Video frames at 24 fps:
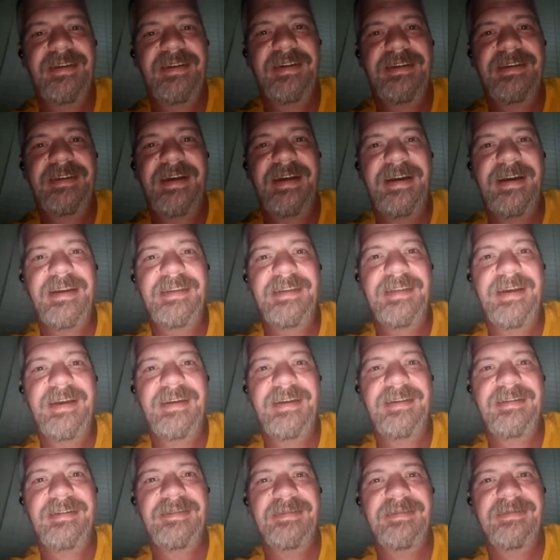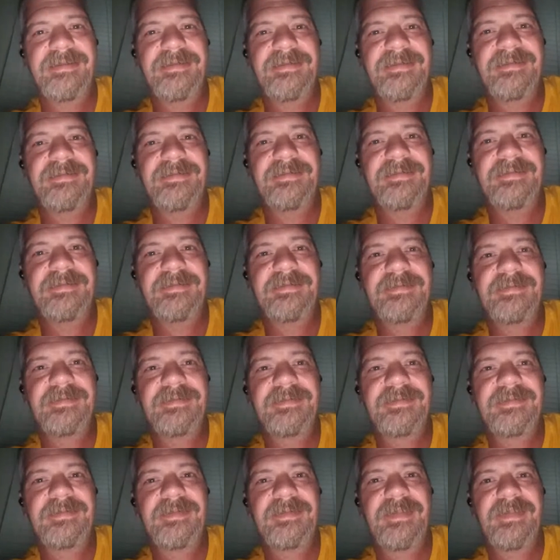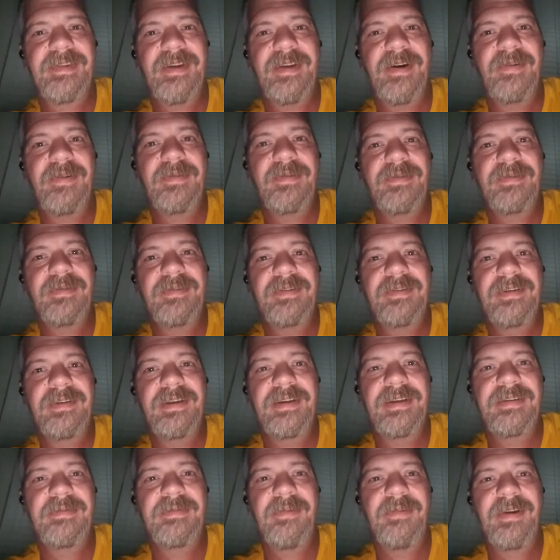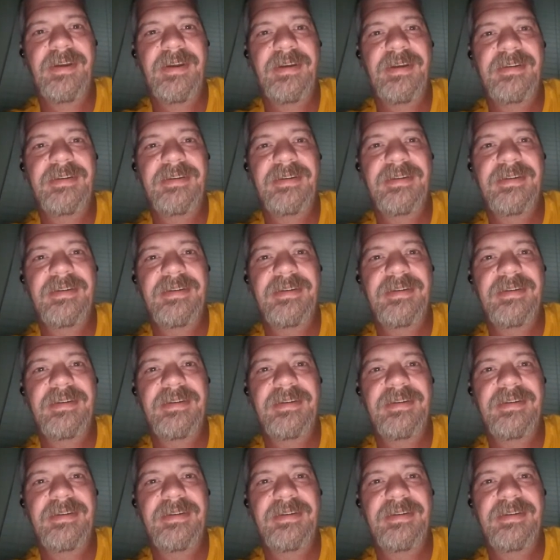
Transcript: Thing. Oh, is it working?